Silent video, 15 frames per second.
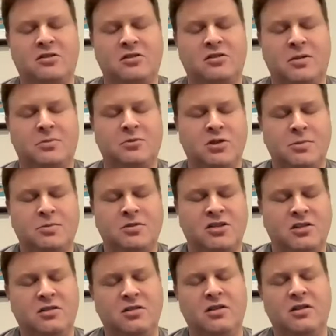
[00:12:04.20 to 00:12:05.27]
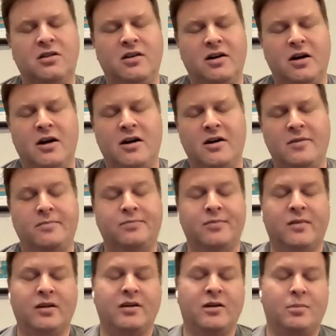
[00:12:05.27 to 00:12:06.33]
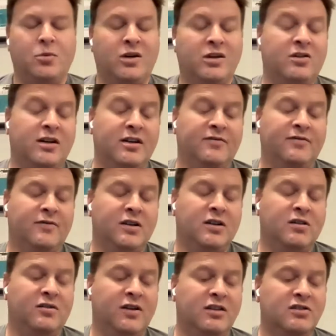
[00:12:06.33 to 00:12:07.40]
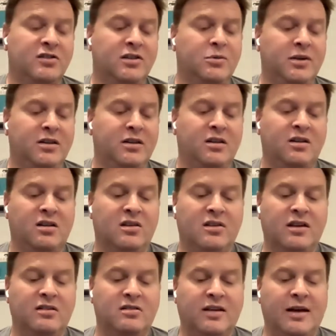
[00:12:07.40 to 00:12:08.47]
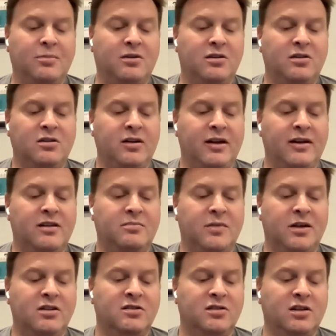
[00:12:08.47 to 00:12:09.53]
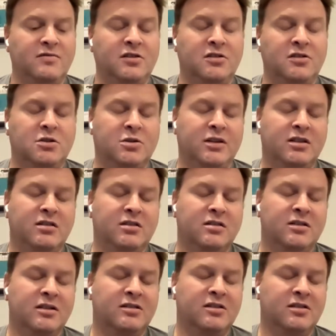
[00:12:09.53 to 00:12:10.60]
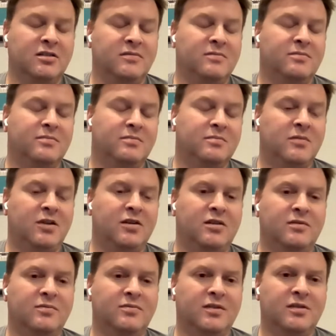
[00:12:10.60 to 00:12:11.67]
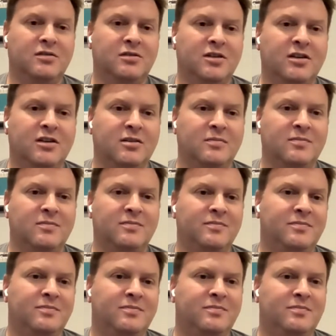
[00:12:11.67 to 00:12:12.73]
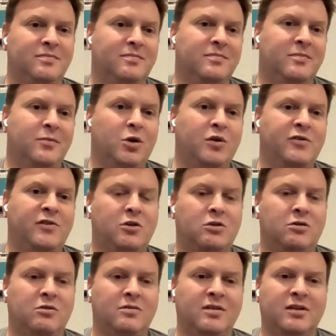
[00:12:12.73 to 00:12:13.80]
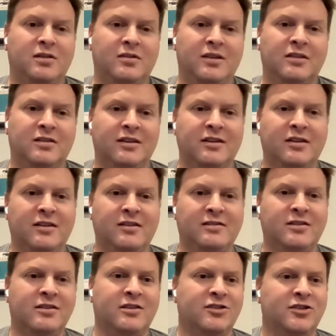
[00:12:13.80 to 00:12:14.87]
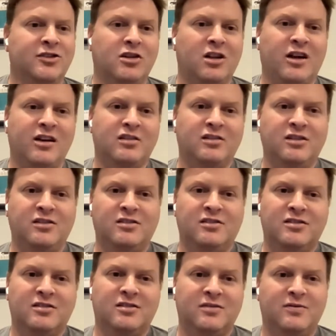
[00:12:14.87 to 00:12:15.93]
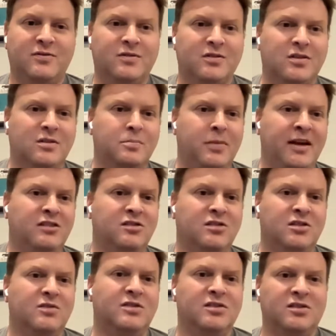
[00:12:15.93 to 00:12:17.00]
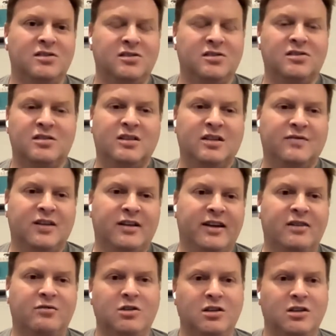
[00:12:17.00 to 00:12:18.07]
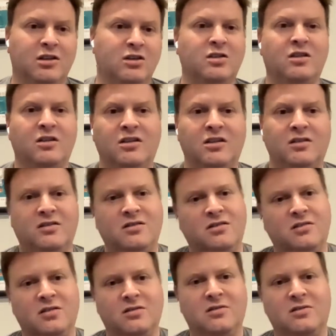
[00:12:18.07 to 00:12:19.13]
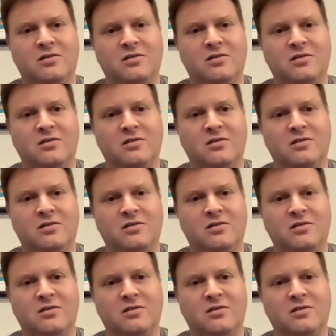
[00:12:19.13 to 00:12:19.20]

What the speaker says: subscription. You know, I'm wondering if, you know, eventually with the things Apple and Microsoft are doing, is it, you know, going to is it going to Sherlock these paid services if they get really good at it? So